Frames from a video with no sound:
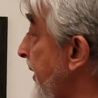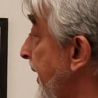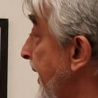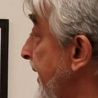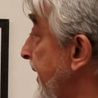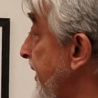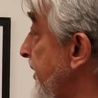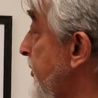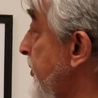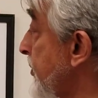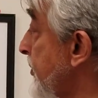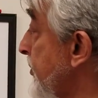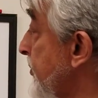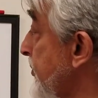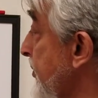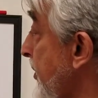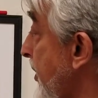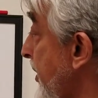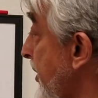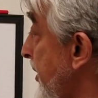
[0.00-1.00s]
and it turns
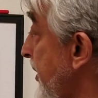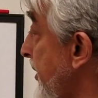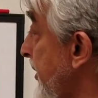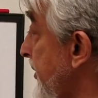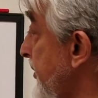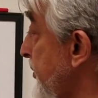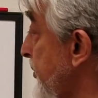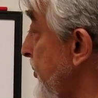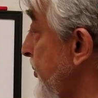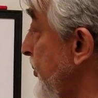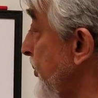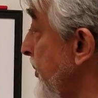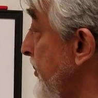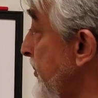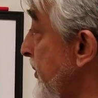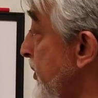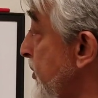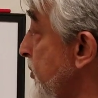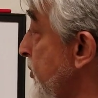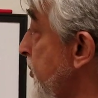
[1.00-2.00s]
it to
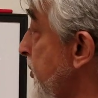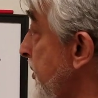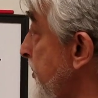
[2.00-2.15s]
emergency